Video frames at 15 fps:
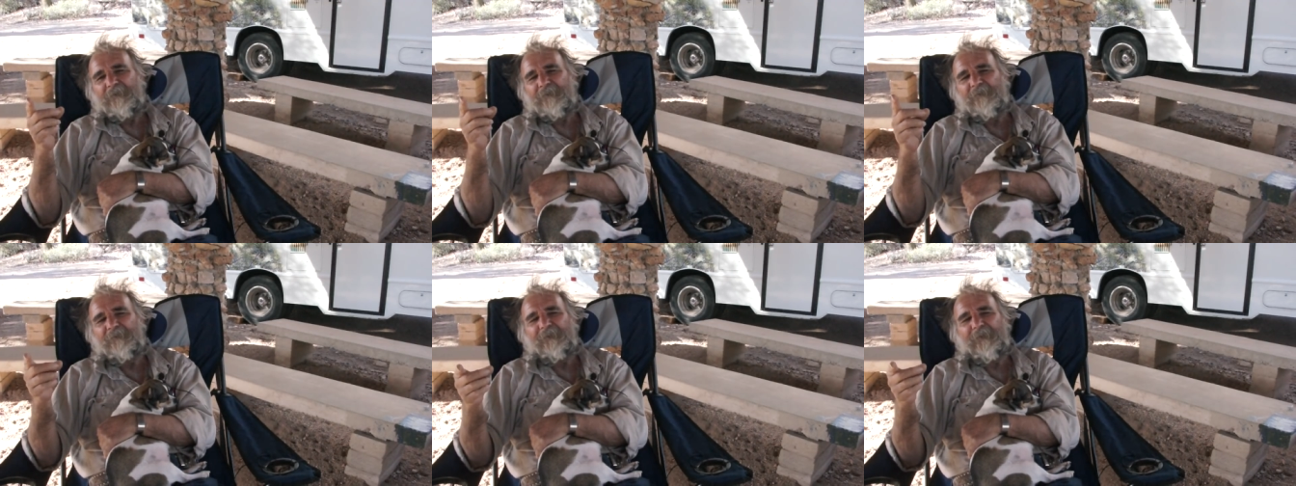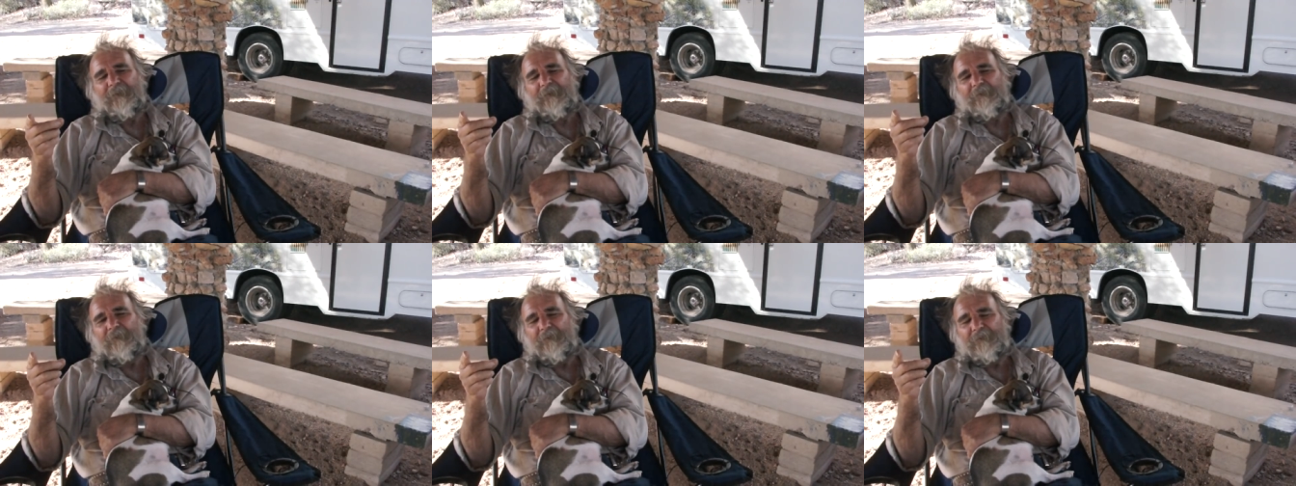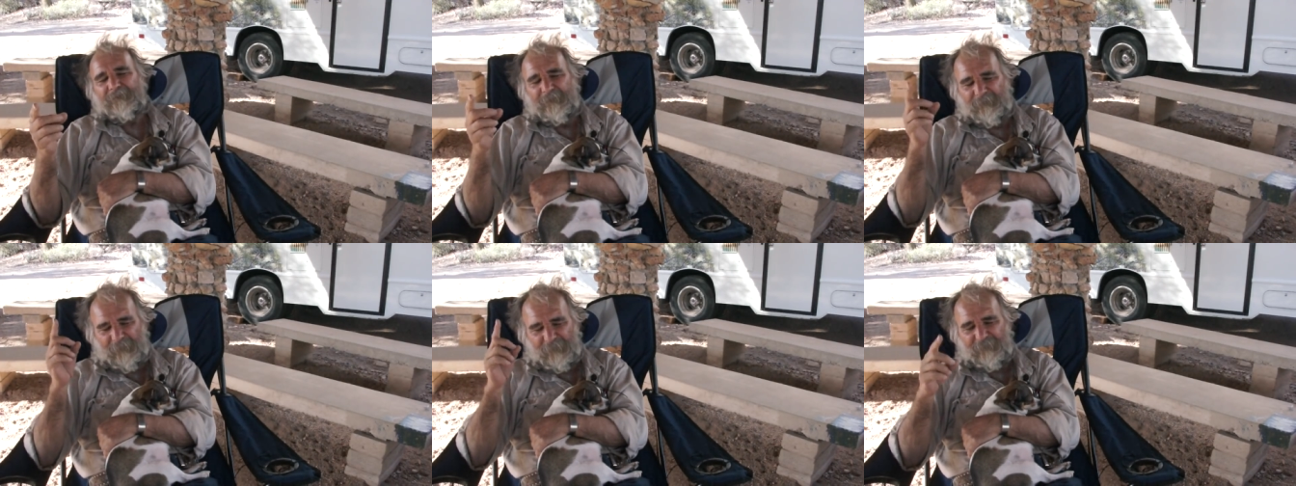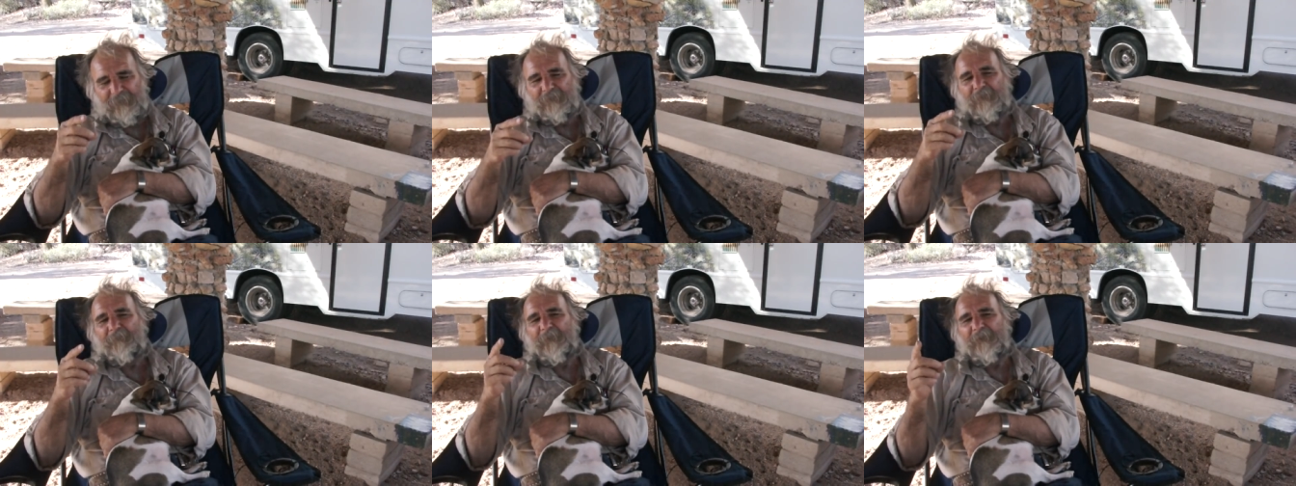jewelry, Tiffany
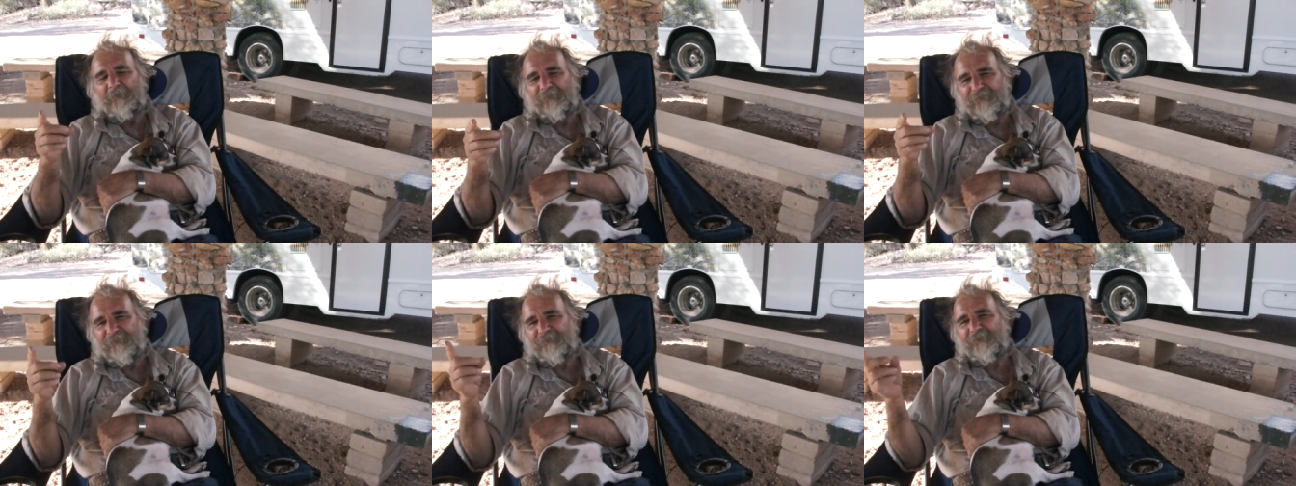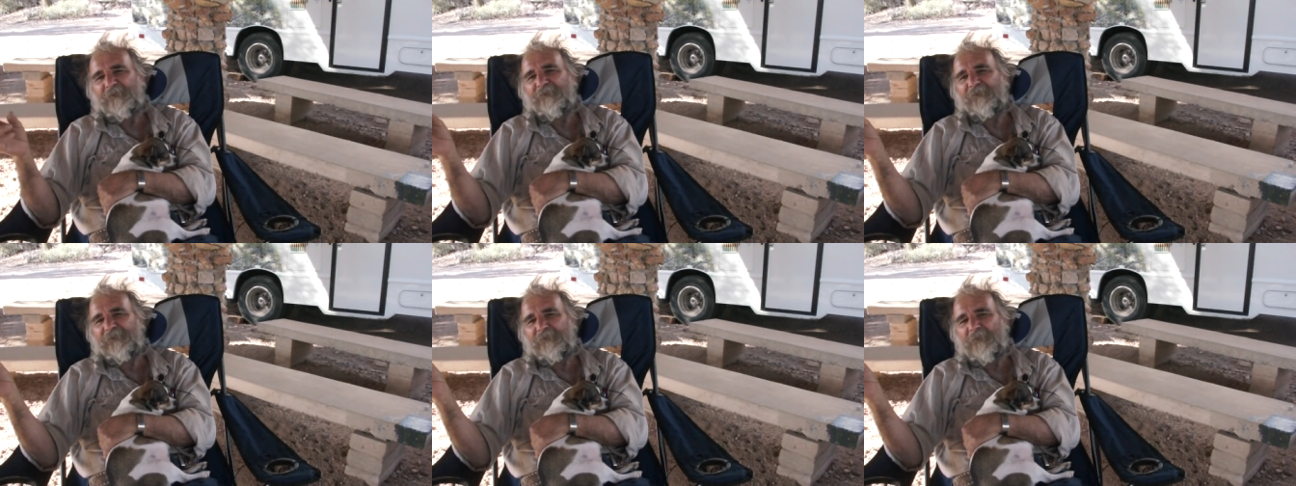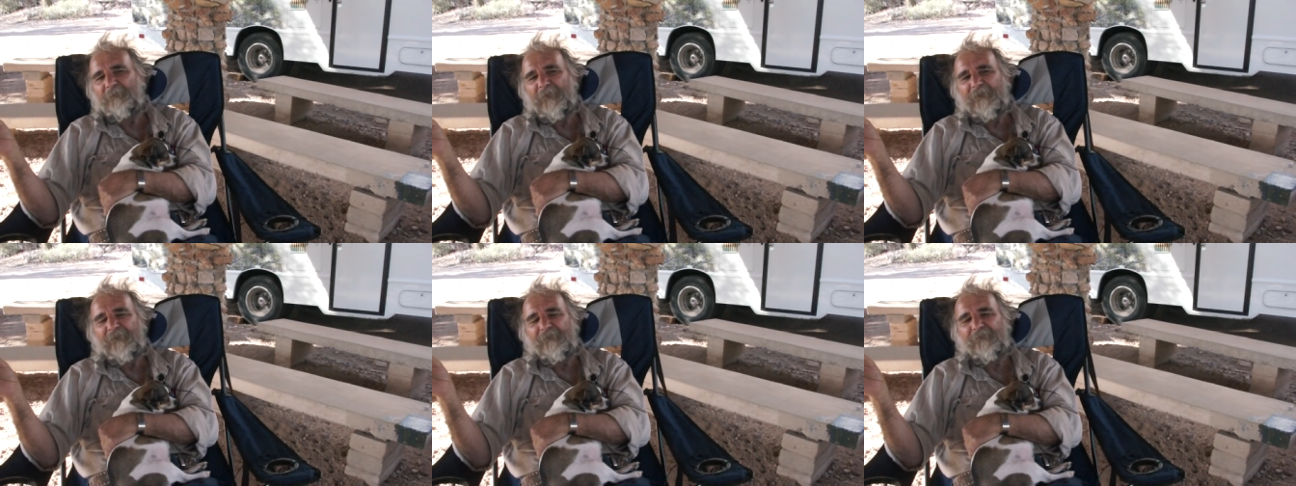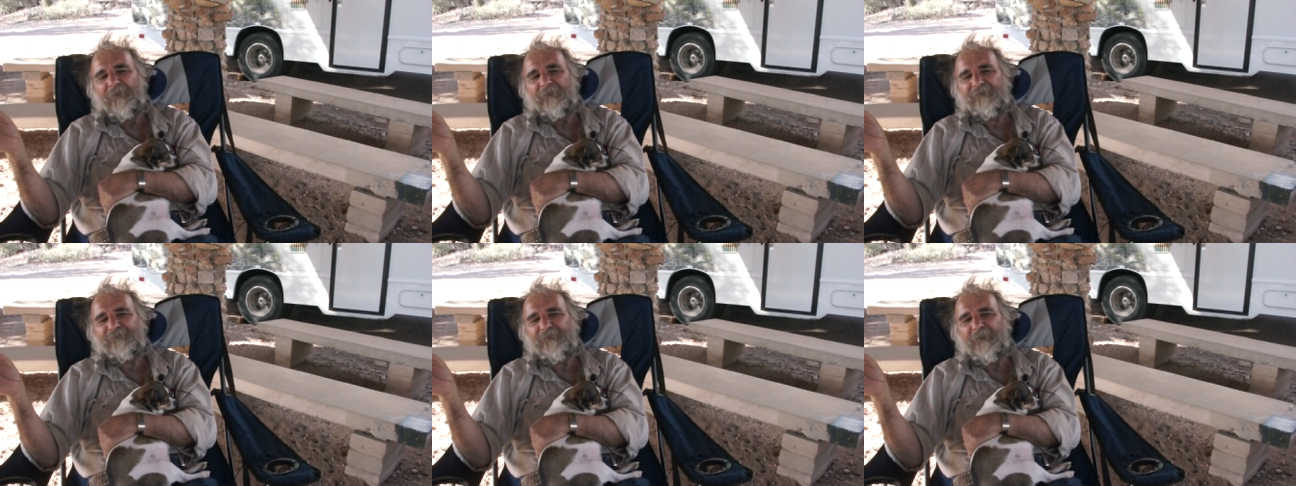and Company, which is a jewelry company here in the
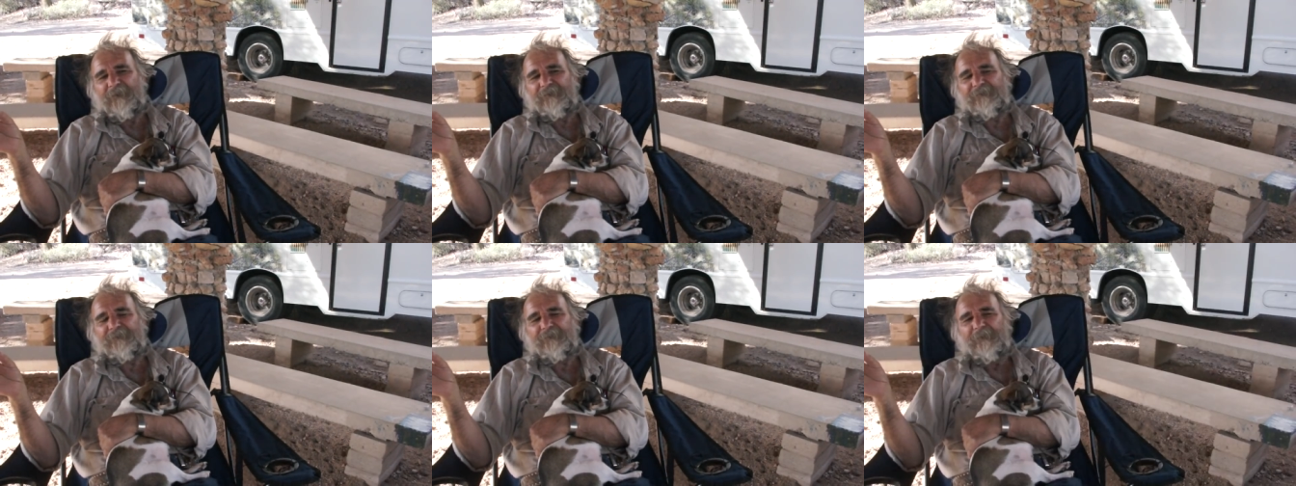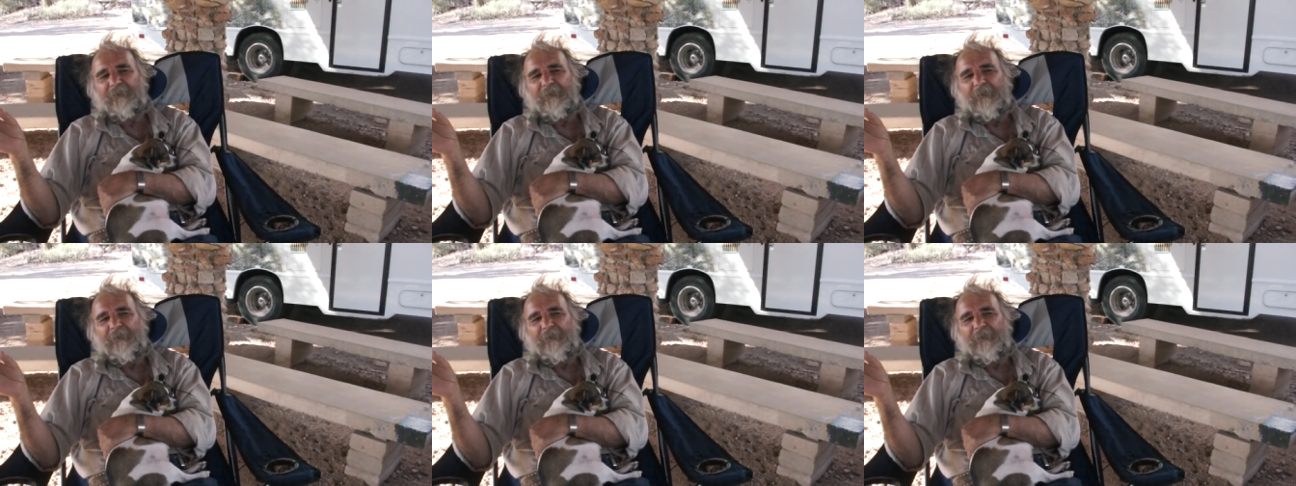United States,